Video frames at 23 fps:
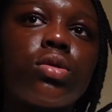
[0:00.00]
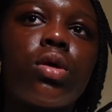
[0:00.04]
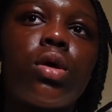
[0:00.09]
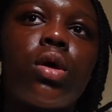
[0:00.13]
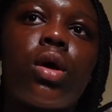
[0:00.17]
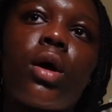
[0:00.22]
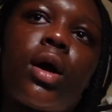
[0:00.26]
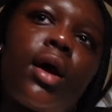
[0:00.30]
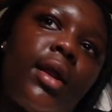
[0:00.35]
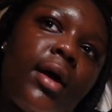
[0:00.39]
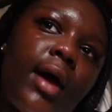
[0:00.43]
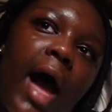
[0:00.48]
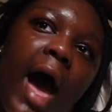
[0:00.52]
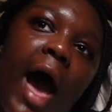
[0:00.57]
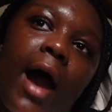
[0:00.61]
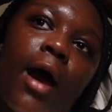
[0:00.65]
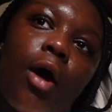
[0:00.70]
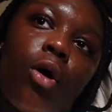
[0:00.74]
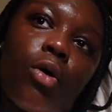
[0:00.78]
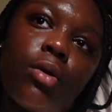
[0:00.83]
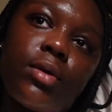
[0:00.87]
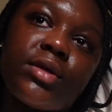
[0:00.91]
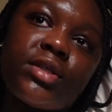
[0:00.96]
I gotta, I
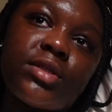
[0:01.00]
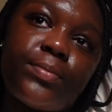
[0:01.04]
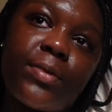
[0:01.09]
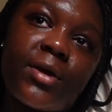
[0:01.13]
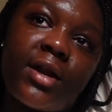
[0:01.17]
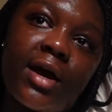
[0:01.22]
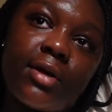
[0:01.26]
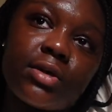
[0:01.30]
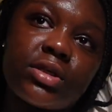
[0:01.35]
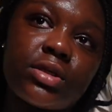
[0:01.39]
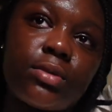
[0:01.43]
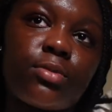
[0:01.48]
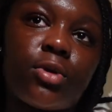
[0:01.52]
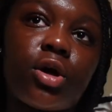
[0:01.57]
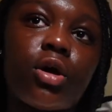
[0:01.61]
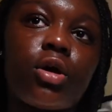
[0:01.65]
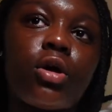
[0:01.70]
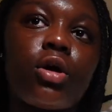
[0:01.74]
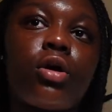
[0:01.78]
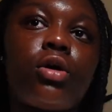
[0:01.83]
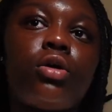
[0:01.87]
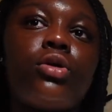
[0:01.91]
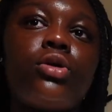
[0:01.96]
always put out some
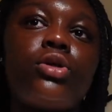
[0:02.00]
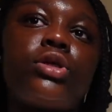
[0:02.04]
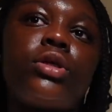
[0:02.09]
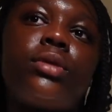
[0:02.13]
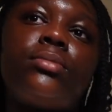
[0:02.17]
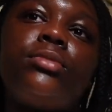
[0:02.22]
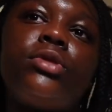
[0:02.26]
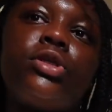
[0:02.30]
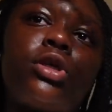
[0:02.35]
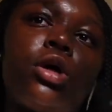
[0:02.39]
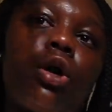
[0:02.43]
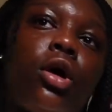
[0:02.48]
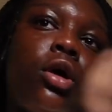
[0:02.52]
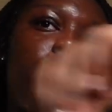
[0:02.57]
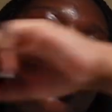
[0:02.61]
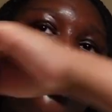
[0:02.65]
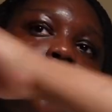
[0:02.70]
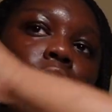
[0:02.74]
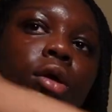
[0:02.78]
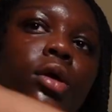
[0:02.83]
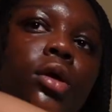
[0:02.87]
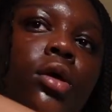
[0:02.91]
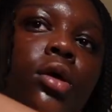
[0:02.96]
curls. I'm
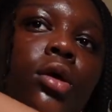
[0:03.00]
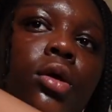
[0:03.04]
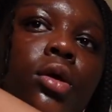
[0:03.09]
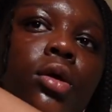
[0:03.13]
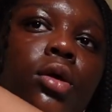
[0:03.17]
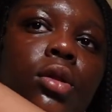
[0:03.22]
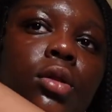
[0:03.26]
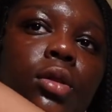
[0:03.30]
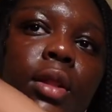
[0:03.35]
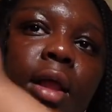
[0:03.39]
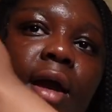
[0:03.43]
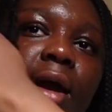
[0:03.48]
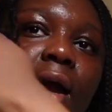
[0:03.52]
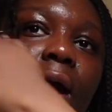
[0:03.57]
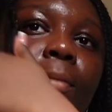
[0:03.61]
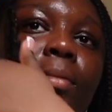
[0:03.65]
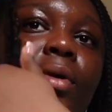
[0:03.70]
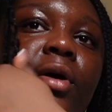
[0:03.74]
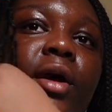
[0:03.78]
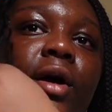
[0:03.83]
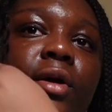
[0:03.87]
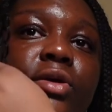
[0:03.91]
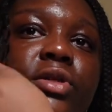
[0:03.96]
sorry. Like, I
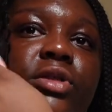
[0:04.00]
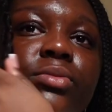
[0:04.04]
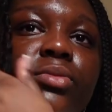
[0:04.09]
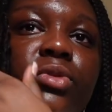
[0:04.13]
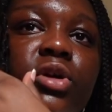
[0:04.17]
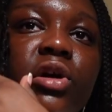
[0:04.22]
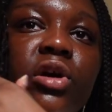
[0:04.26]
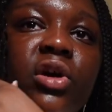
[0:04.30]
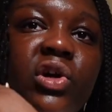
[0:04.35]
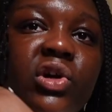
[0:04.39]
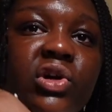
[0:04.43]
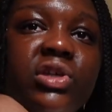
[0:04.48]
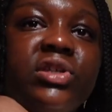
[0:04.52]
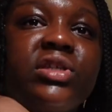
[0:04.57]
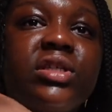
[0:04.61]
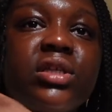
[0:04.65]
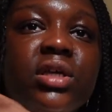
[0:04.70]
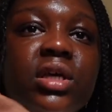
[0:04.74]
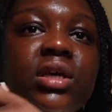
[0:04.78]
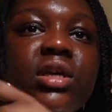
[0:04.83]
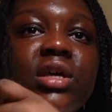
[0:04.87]
put out some curls.